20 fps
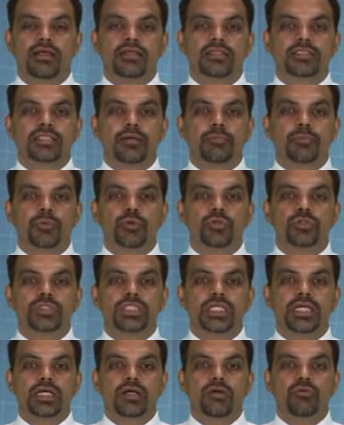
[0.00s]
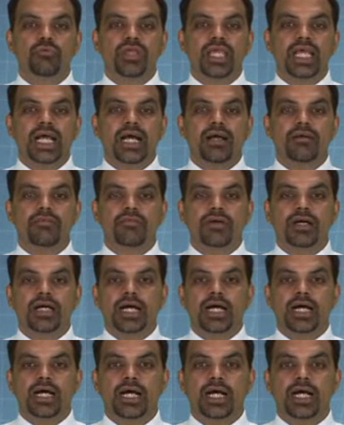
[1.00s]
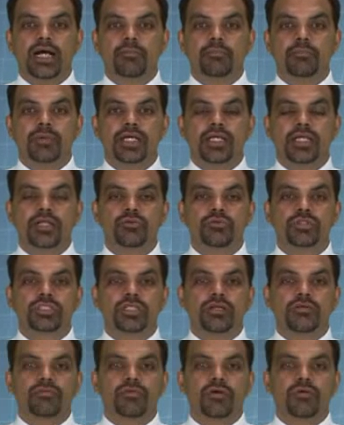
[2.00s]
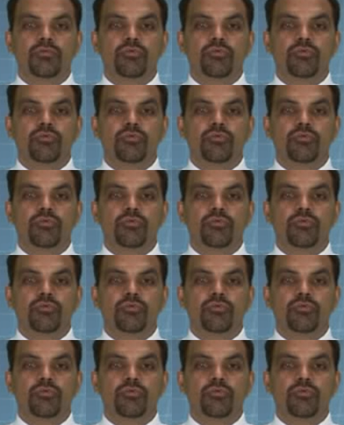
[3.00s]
suppose we have amplitudes of